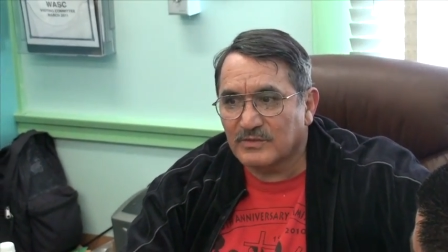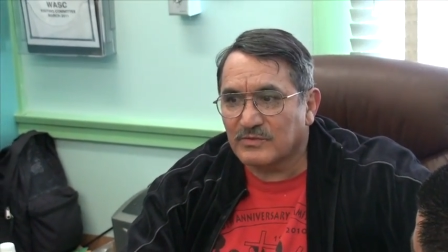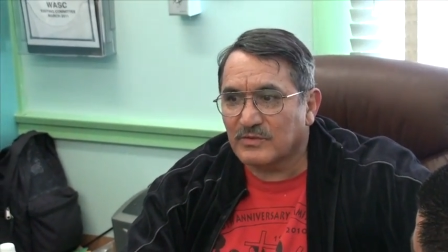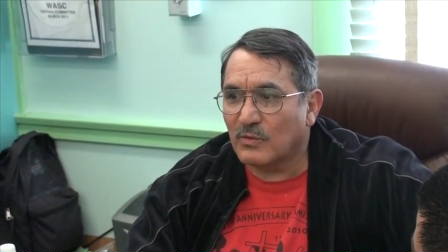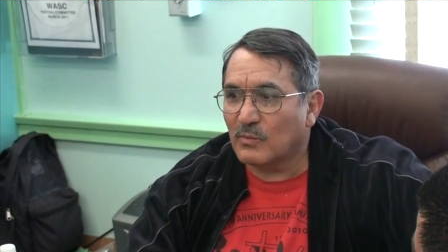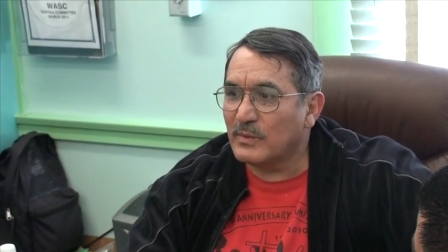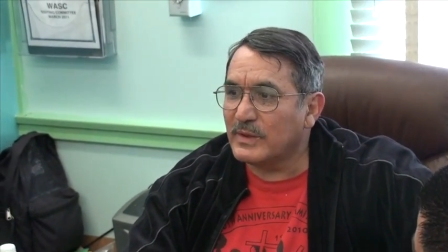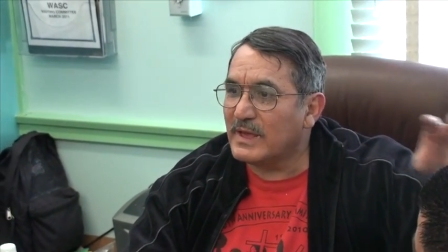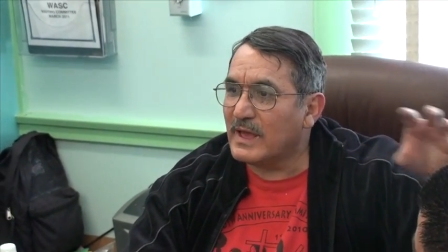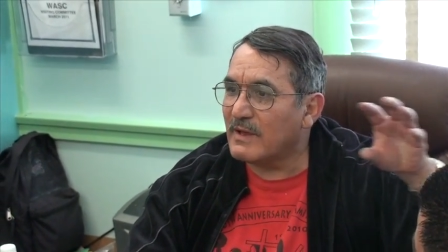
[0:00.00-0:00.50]

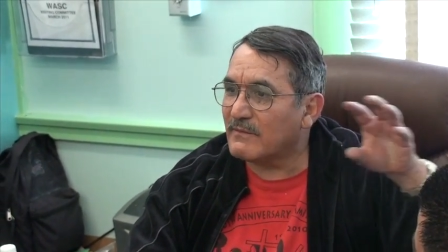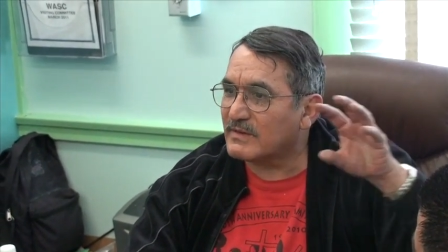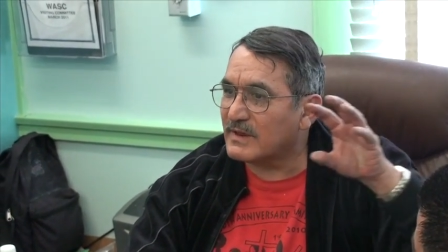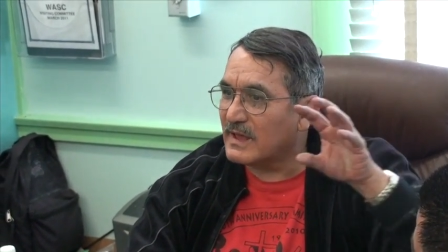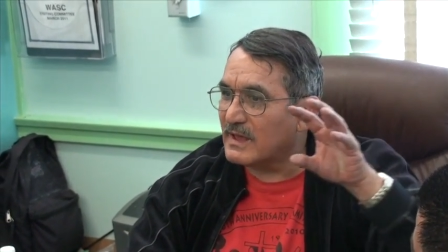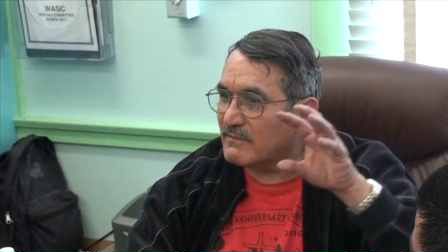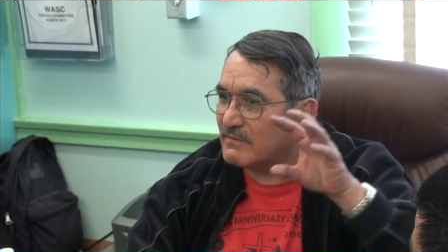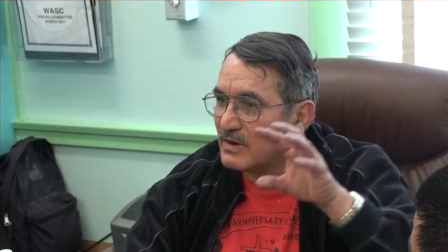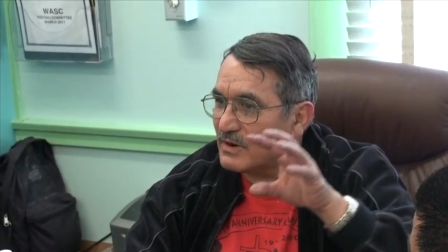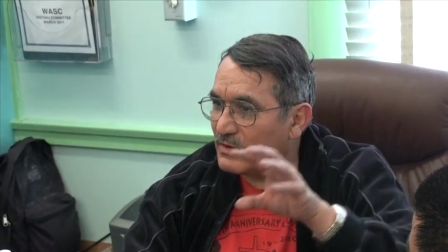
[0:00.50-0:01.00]
So we have to
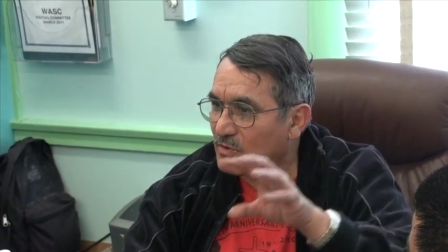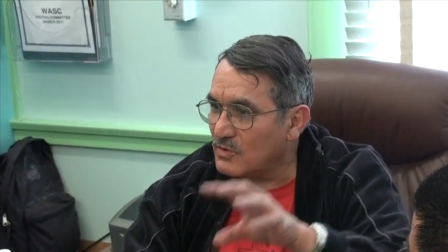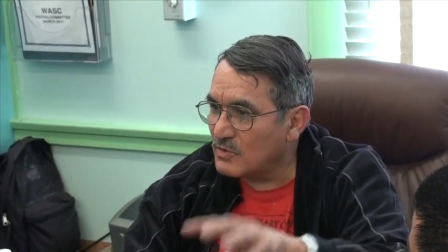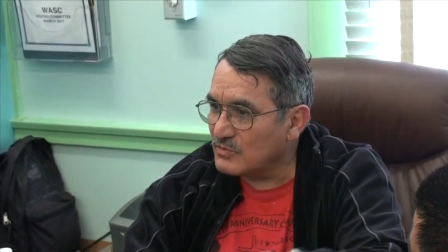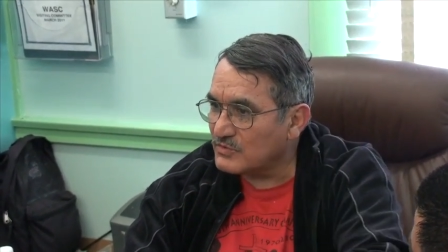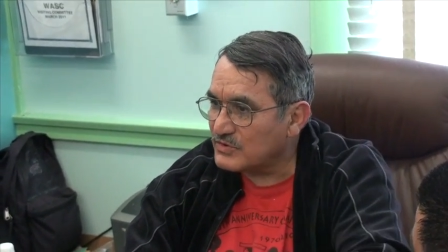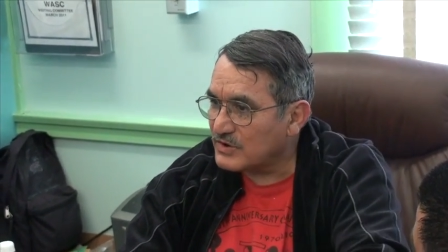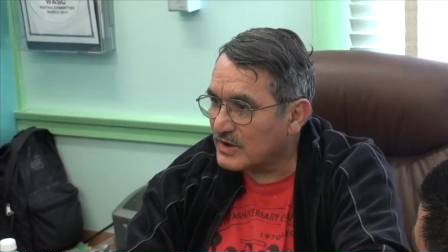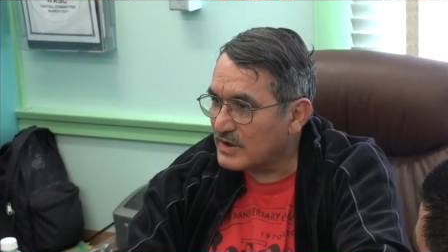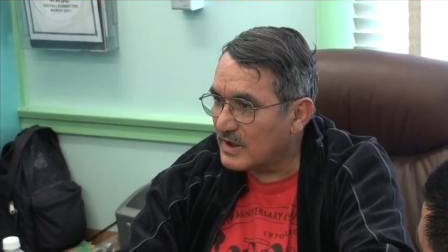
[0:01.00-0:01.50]
have our
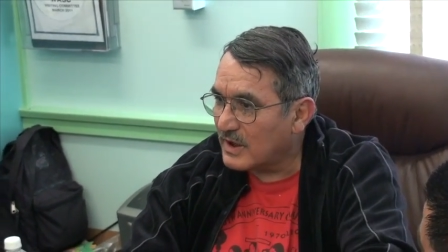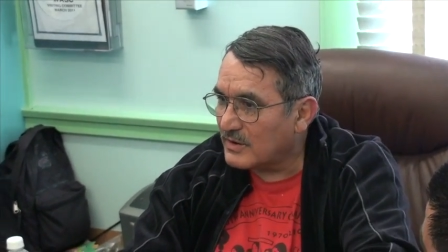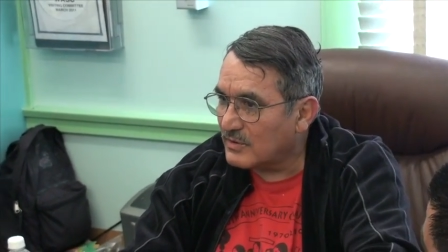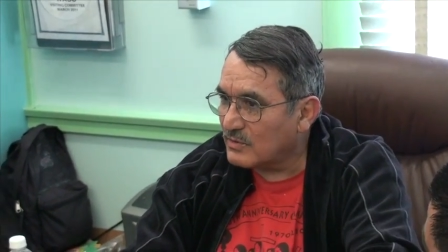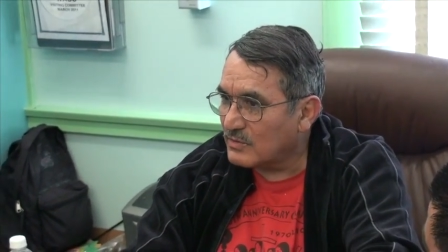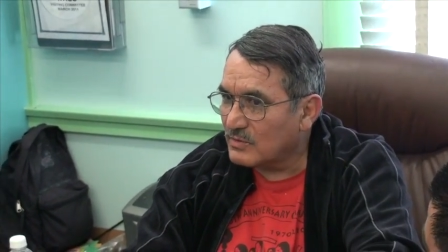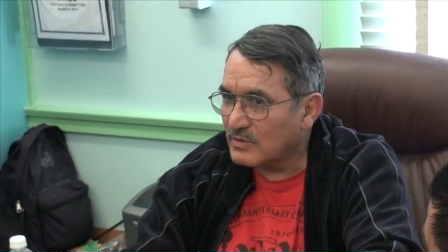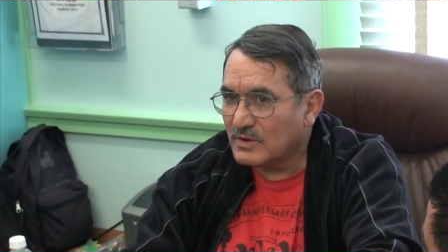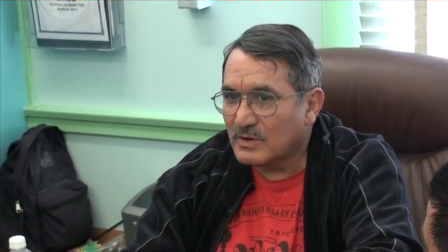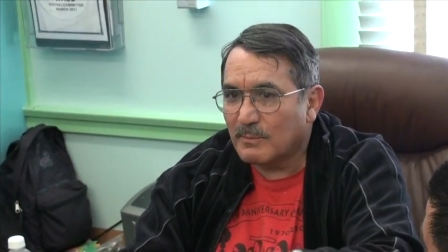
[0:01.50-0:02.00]
own
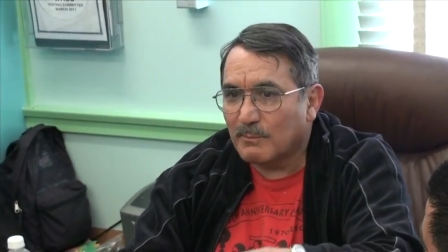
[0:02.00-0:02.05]
Chicano